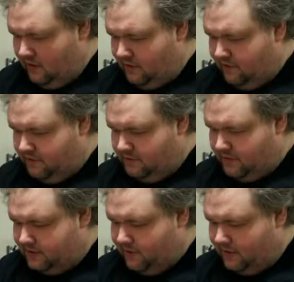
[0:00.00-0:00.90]
Gives a
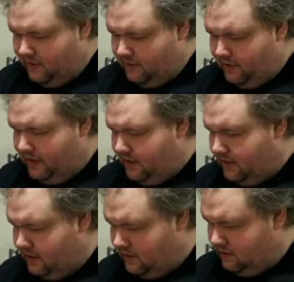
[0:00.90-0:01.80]
plus one to run away.
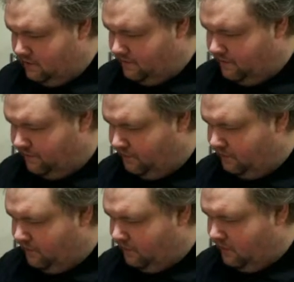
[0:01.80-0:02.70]

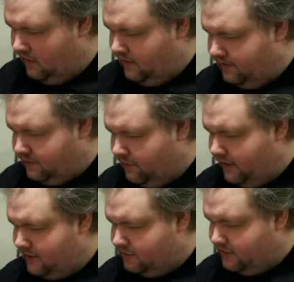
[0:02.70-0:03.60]
If someone
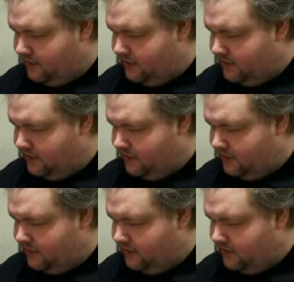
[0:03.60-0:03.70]
else was in